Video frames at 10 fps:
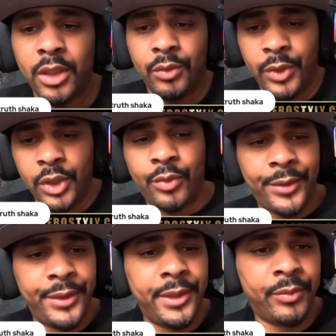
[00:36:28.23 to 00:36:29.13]
we're
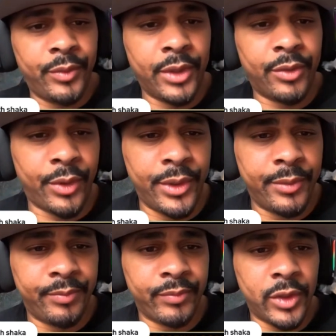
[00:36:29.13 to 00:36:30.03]
growing, we're
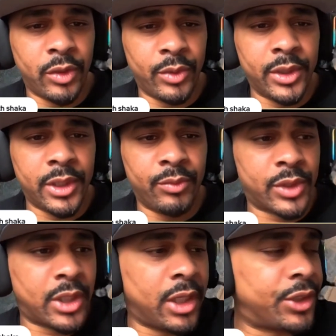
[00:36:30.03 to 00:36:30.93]
dealing with
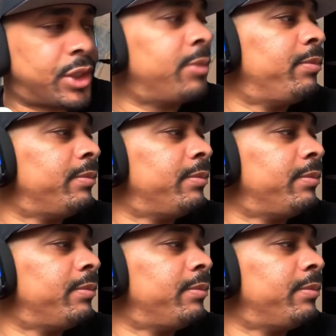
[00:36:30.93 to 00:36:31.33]
scholarship.